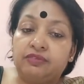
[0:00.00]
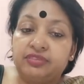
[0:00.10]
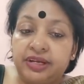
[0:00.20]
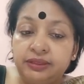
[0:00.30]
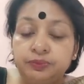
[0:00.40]

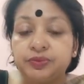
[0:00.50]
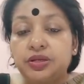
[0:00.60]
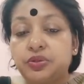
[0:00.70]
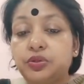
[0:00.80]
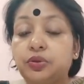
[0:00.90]
Fine.
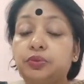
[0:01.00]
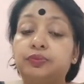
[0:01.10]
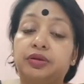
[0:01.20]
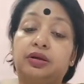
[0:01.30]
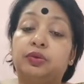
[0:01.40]

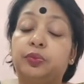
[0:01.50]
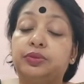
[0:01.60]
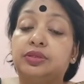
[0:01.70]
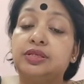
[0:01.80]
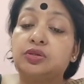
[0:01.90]
So uh,
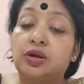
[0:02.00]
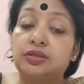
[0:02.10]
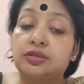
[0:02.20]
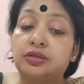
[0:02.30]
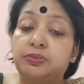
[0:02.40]
this
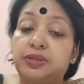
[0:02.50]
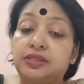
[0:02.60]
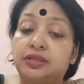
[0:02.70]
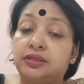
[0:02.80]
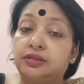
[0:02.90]
causes a
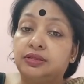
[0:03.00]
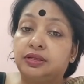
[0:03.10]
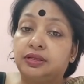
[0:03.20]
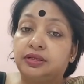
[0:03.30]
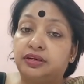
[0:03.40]
Bastar
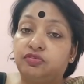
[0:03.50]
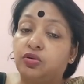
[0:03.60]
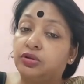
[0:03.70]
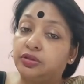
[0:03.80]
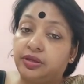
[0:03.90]
uh,
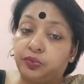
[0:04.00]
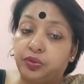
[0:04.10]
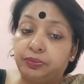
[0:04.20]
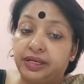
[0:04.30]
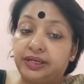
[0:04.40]
revolt. There
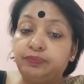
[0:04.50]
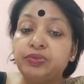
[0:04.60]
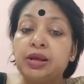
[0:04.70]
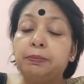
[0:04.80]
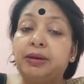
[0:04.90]
were many,
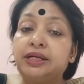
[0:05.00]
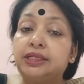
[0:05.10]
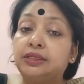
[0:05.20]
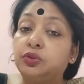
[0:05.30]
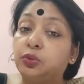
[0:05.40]

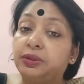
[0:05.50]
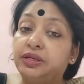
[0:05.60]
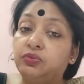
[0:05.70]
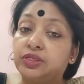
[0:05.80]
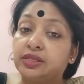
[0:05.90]
but
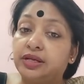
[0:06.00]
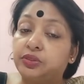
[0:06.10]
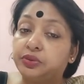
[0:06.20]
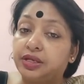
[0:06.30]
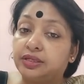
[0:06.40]
nobody was there
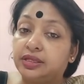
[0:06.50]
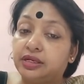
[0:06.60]
to take the